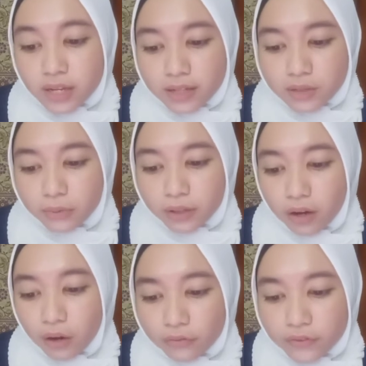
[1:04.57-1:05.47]
as one
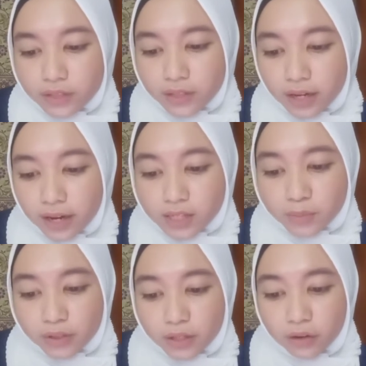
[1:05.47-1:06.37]
of the
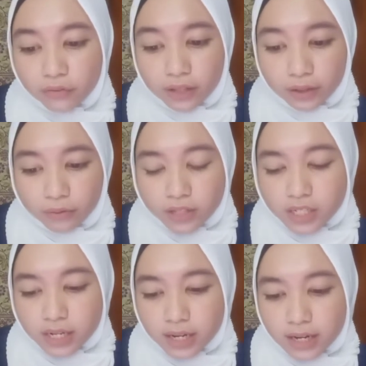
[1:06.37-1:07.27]
exponents of language
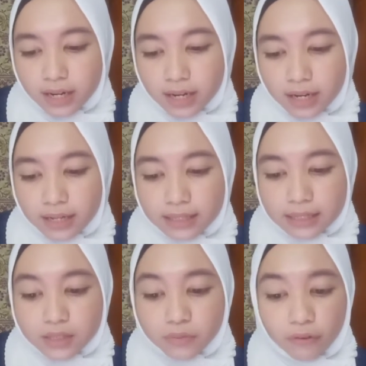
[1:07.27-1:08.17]
in
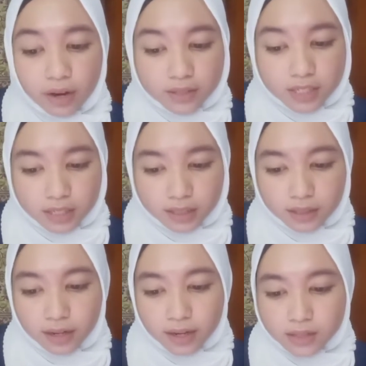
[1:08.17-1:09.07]
its function
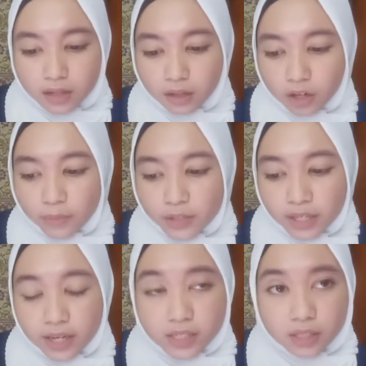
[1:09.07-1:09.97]
as a
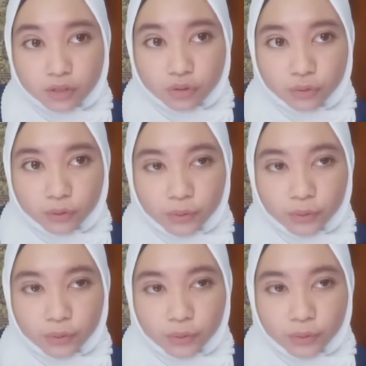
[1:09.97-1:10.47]
communication tool.